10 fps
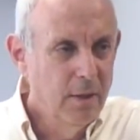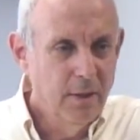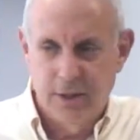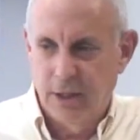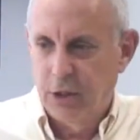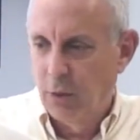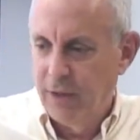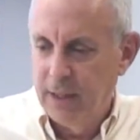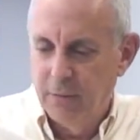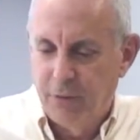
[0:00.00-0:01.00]
This issue of
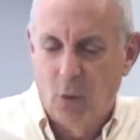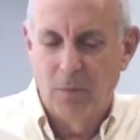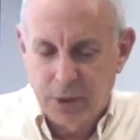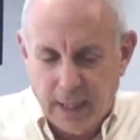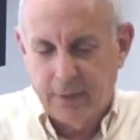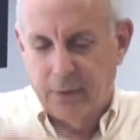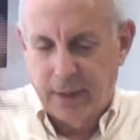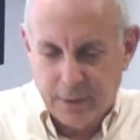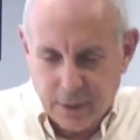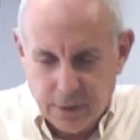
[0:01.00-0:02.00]
the informal sector,
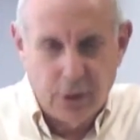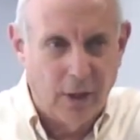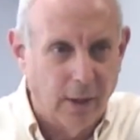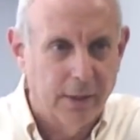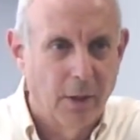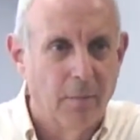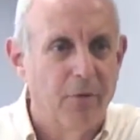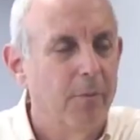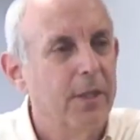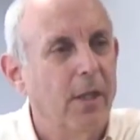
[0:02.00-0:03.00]
that's the generic term
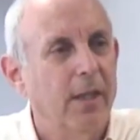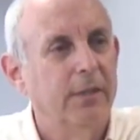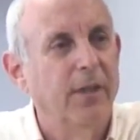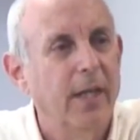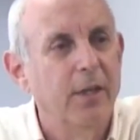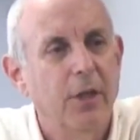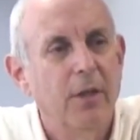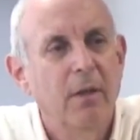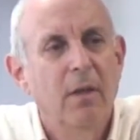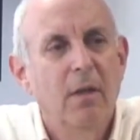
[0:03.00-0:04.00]
for
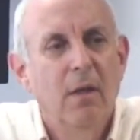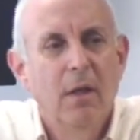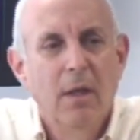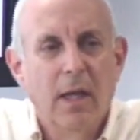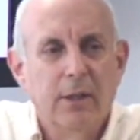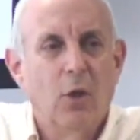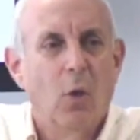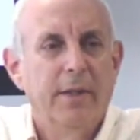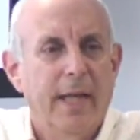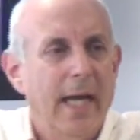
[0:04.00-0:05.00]
misclassification, has
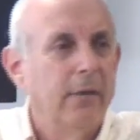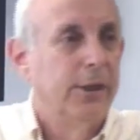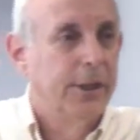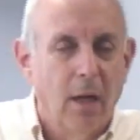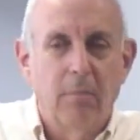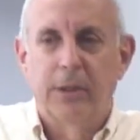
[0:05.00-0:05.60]
gone down some.